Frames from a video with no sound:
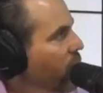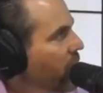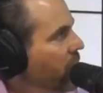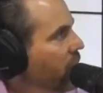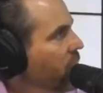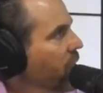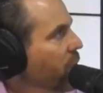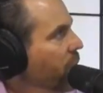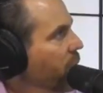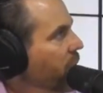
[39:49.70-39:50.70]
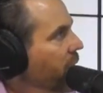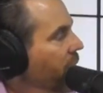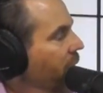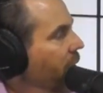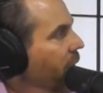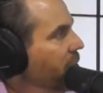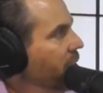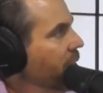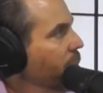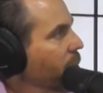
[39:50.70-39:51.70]
watch this video real quick, and then I'll ask
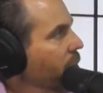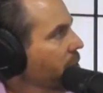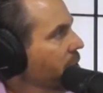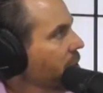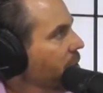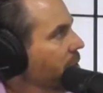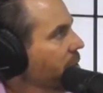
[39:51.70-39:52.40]
you a couple questions.